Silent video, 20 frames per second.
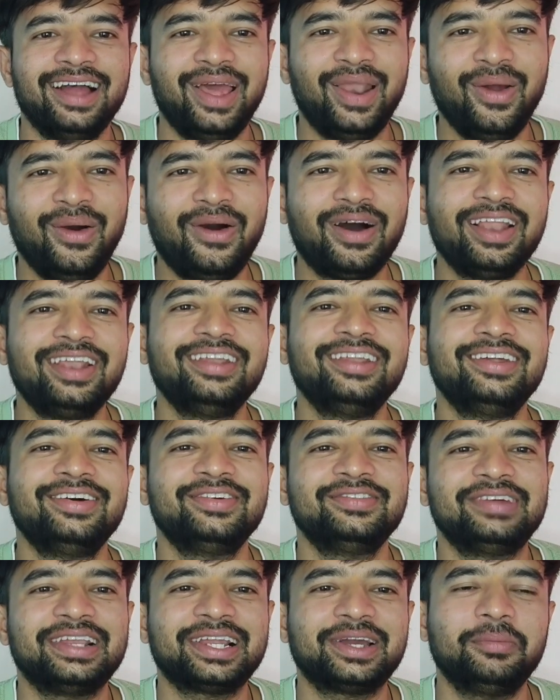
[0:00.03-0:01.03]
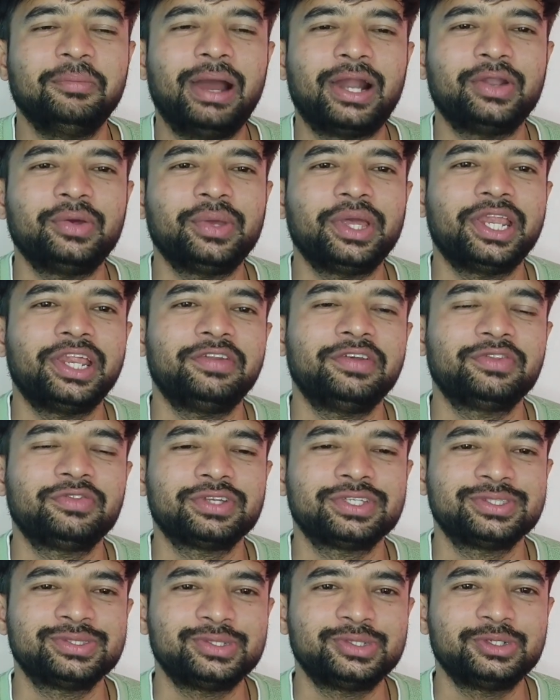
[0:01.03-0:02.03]
Hello all, welcome back to Career with
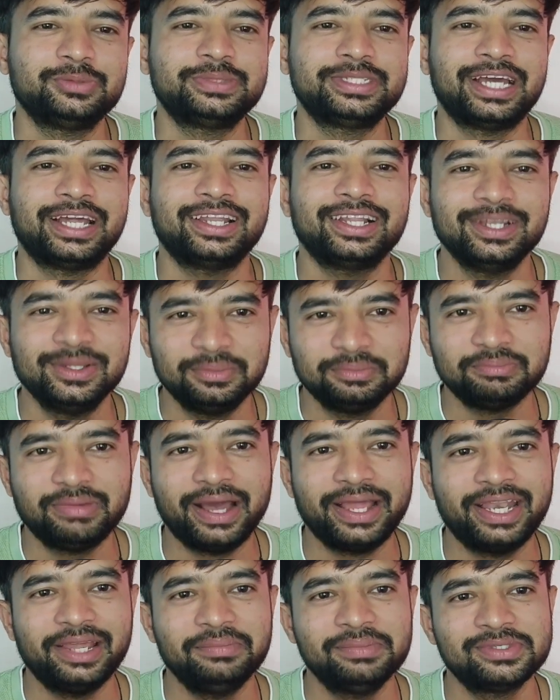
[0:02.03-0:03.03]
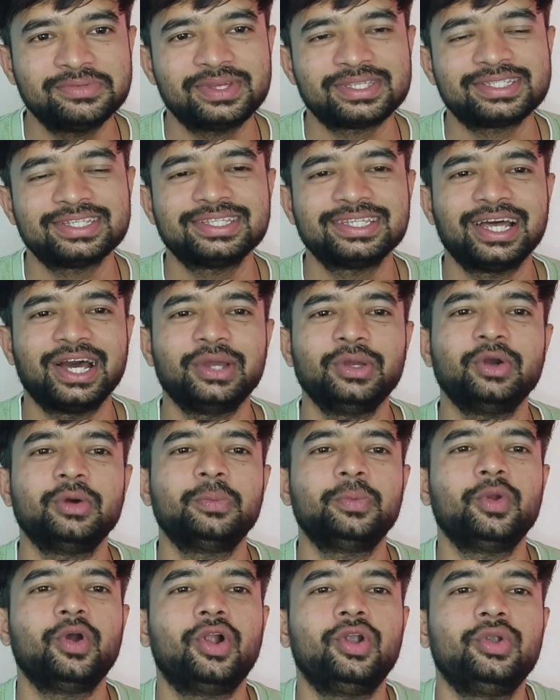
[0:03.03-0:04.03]
Vasanth YouTube channel. My name is Vasanth. I
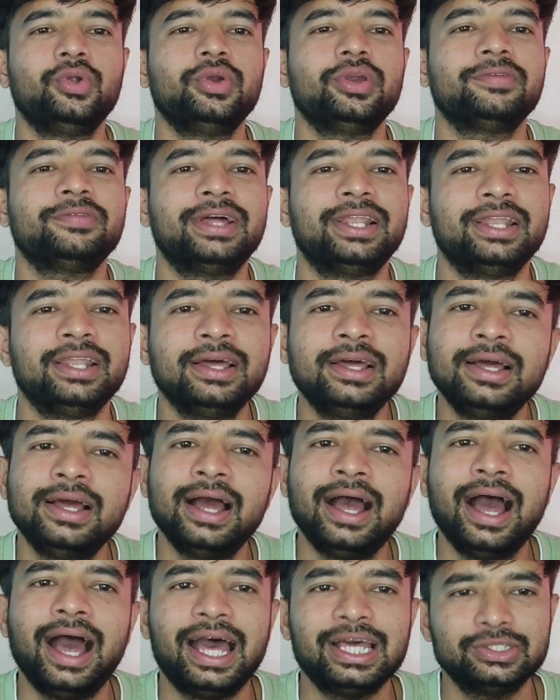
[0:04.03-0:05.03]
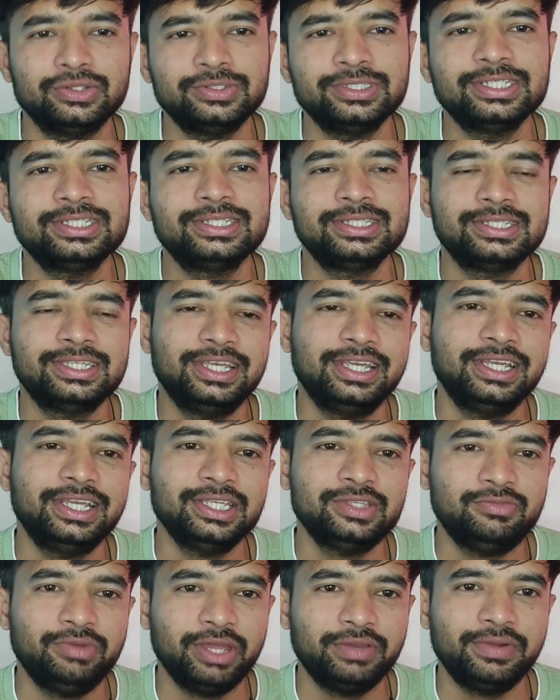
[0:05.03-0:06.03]
hope you all doing well. As you know, there's a
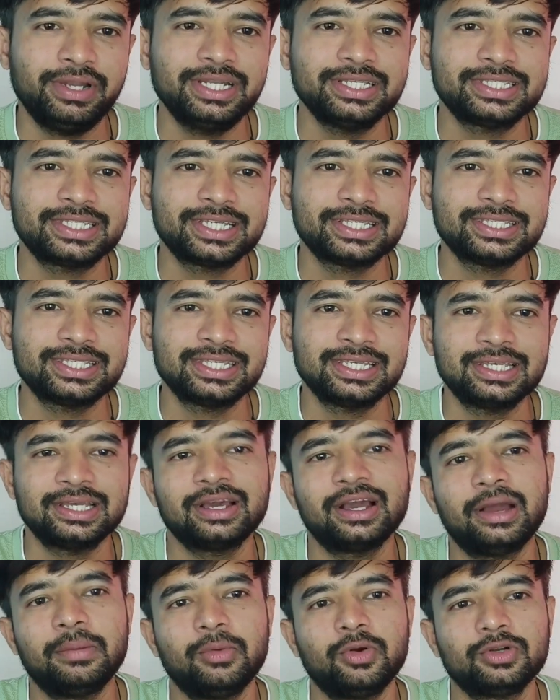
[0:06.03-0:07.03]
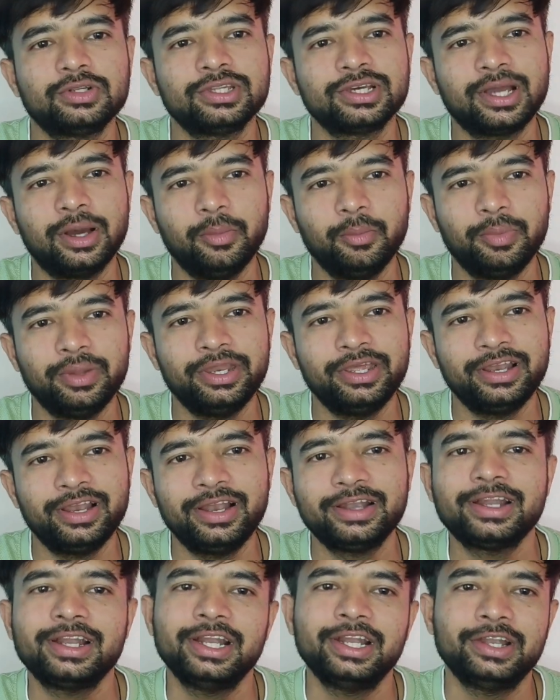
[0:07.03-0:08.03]
series where we're discussing about the company
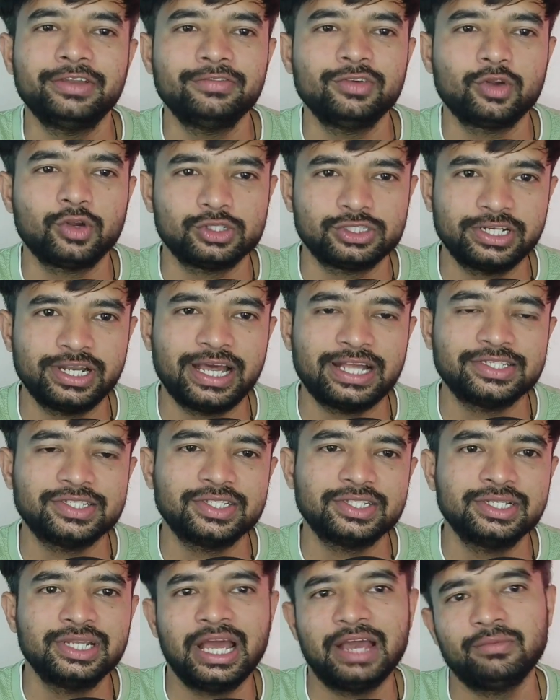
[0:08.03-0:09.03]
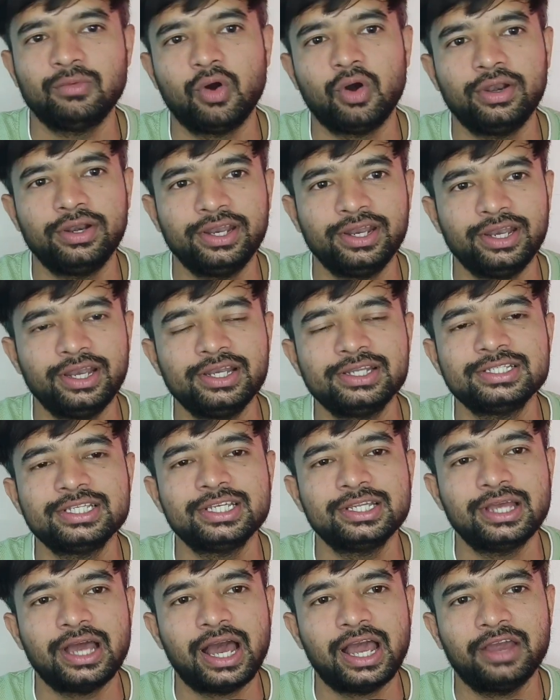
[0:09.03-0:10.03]
related interview question and answer. I've already
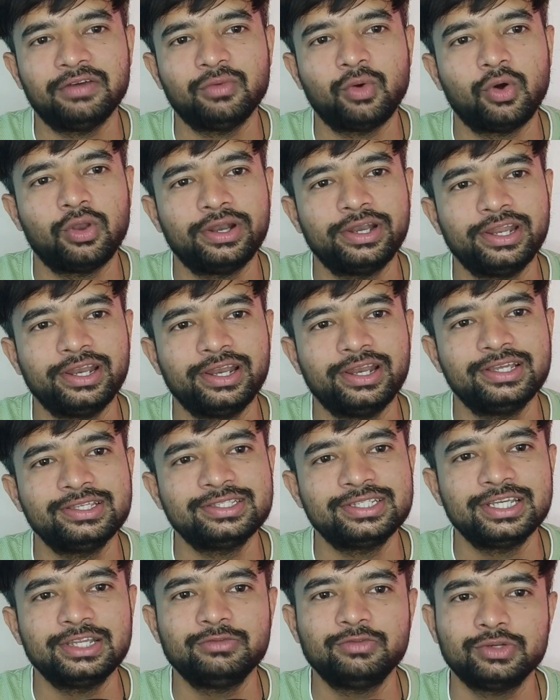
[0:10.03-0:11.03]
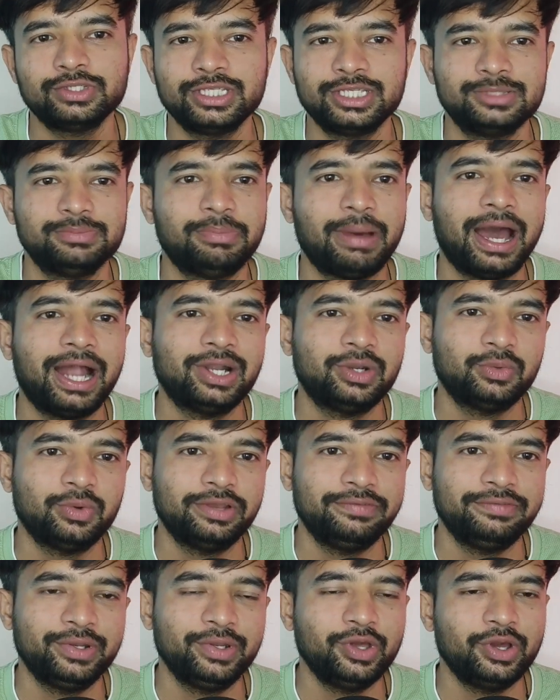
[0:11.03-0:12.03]
released I've already released Infosys part
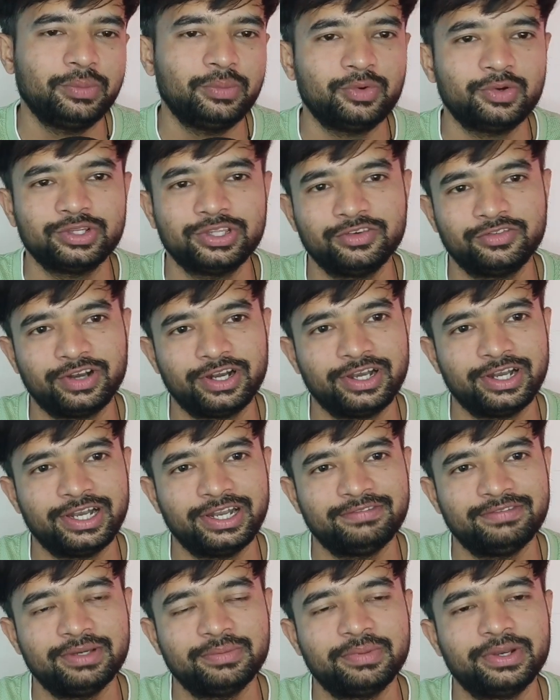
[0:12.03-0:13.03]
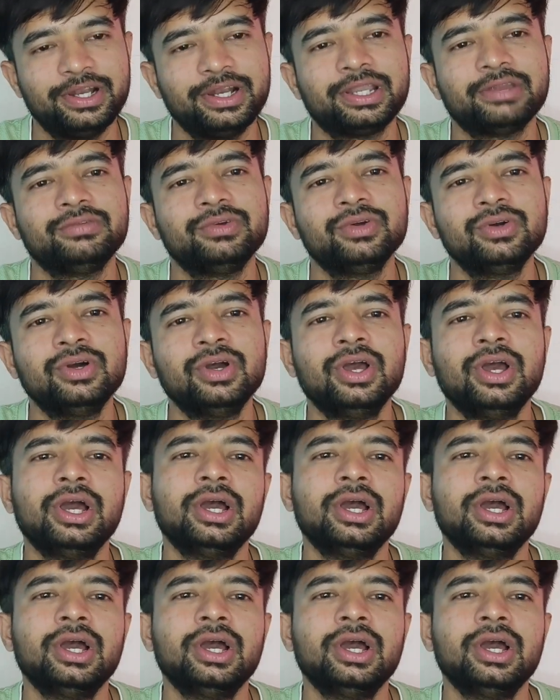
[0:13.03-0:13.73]
one video about the front end developer interview.